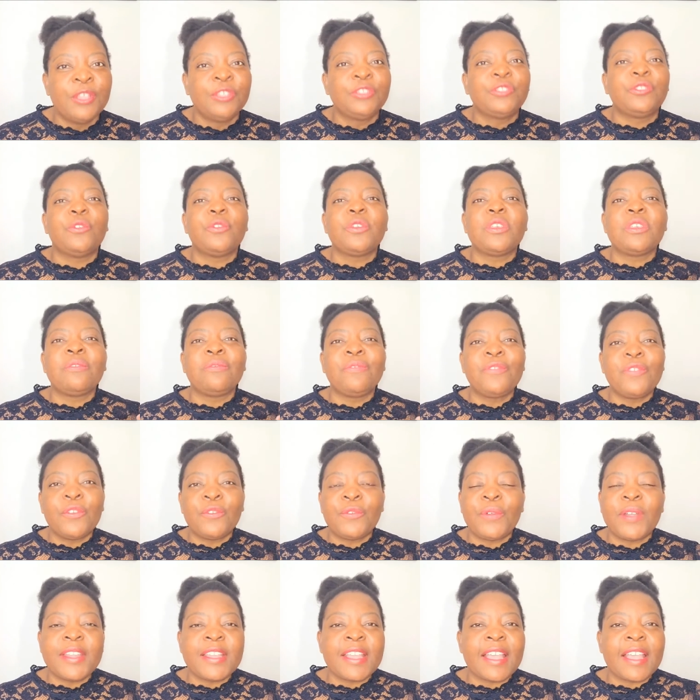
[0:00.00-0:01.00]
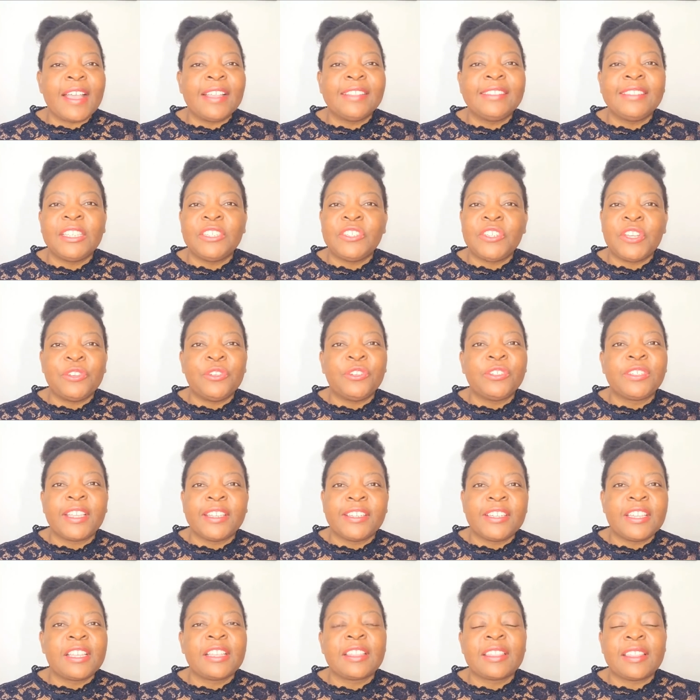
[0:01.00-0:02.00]
So if you're running ads and you're not
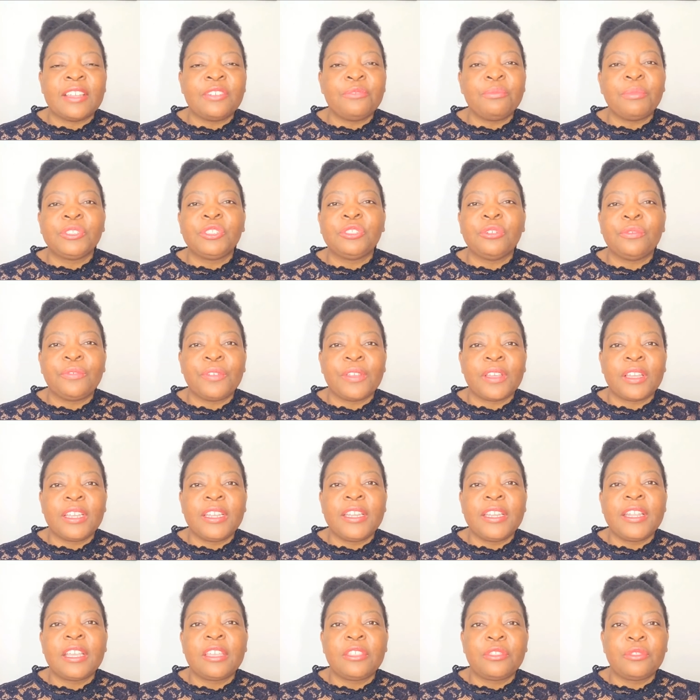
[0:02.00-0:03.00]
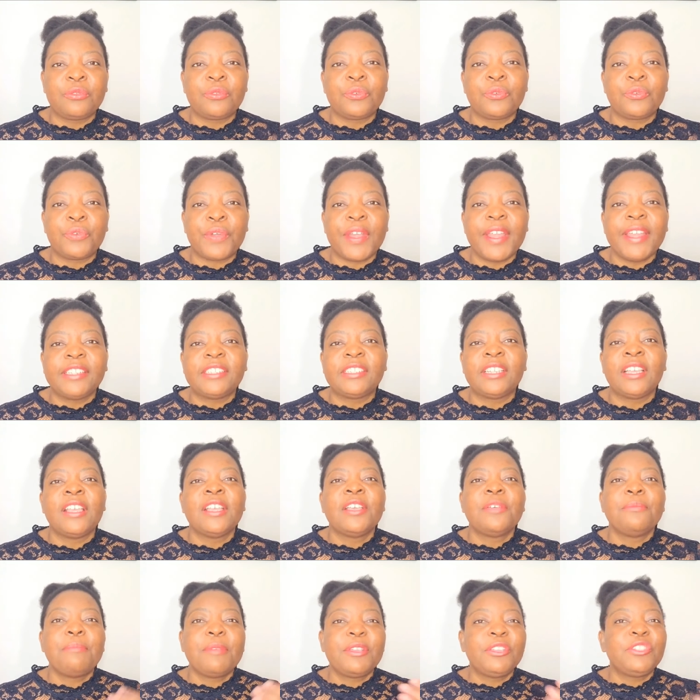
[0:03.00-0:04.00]
getting that much of a click-through rate,
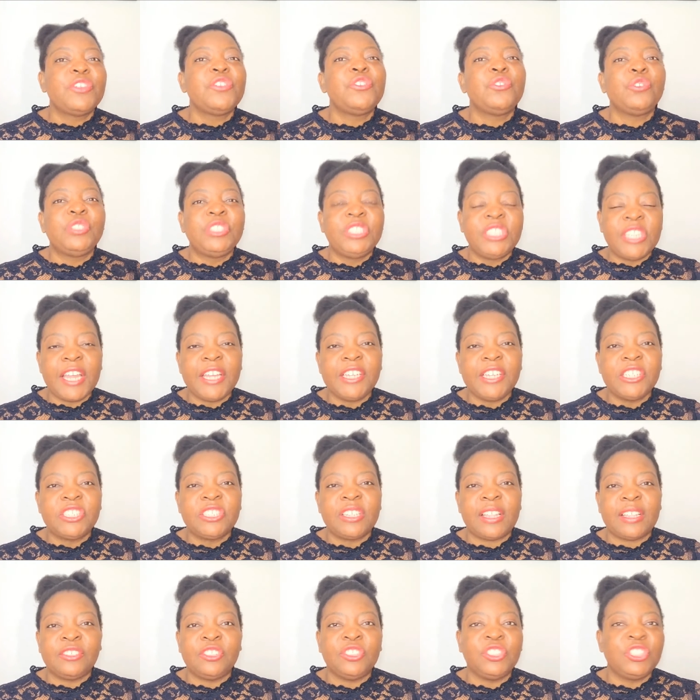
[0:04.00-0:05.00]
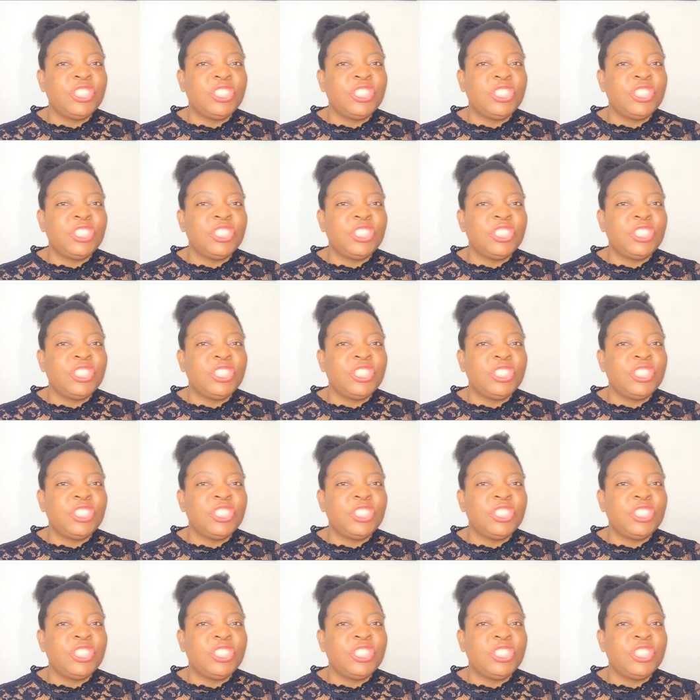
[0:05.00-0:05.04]
make sure you change that.